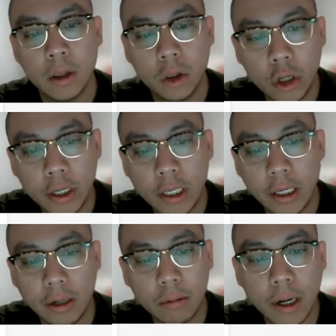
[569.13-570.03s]

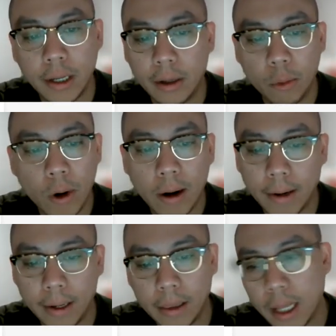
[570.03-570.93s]
looking, running,
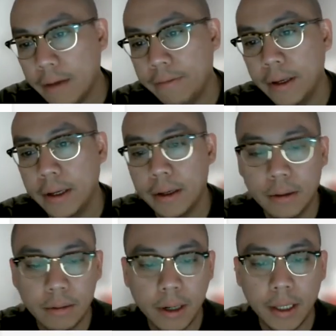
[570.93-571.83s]
wearing, laughing,
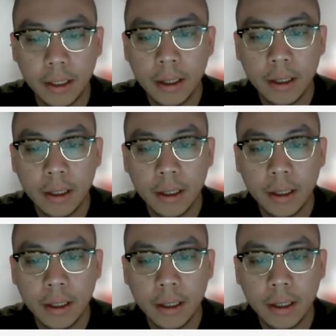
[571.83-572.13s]
right?